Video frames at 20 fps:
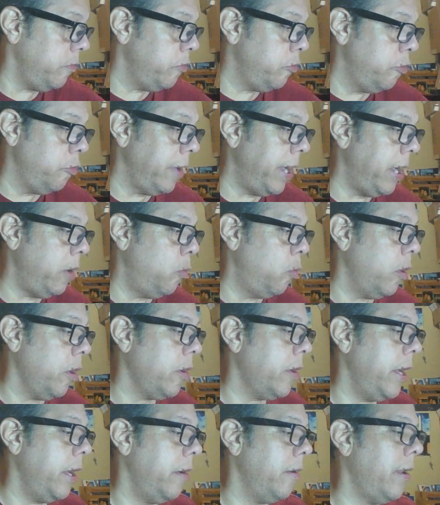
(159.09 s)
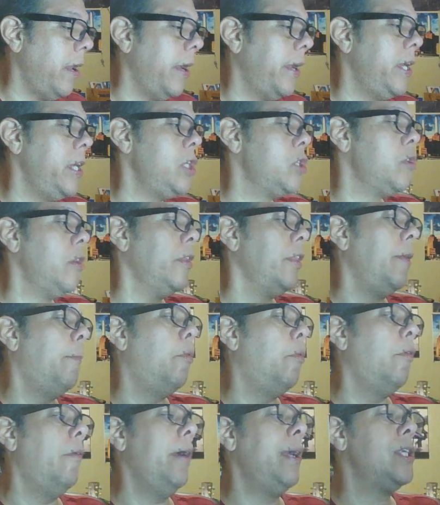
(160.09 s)
Great work here. Like, he's on the
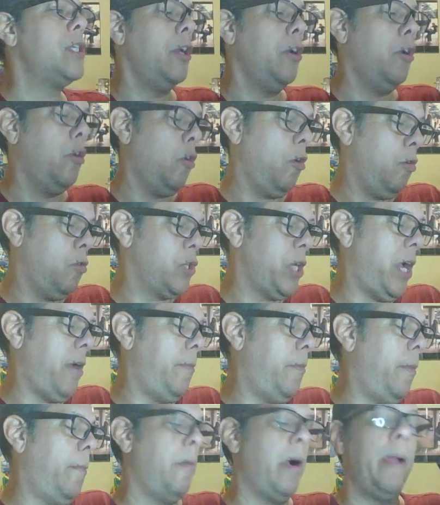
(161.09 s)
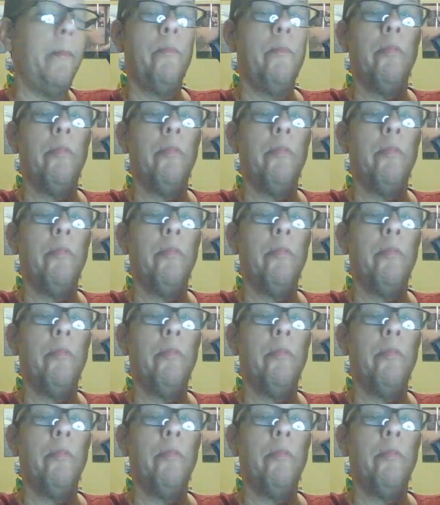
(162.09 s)
Boys and Girls album by